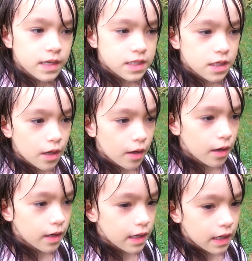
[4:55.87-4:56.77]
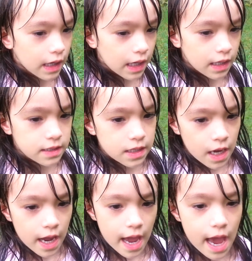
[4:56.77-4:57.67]
to knit
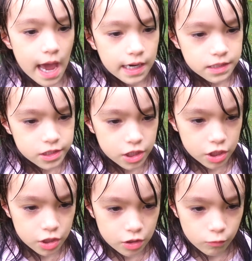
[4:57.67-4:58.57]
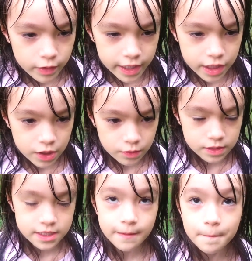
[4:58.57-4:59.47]
and to
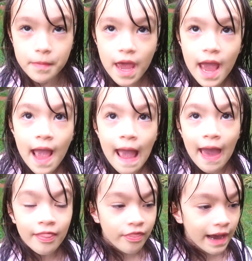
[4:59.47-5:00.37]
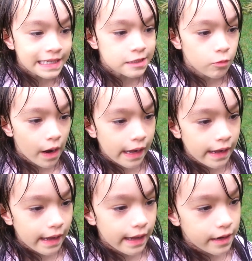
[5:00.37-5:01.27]
reuse. And that's
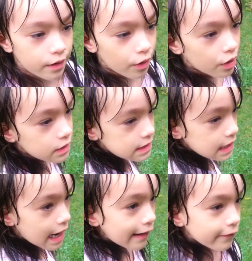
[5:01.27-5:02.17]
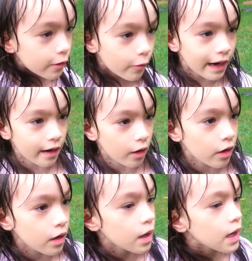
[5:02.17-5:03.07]
why it hooks
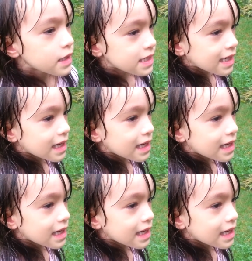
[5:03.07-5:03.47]
everywhere to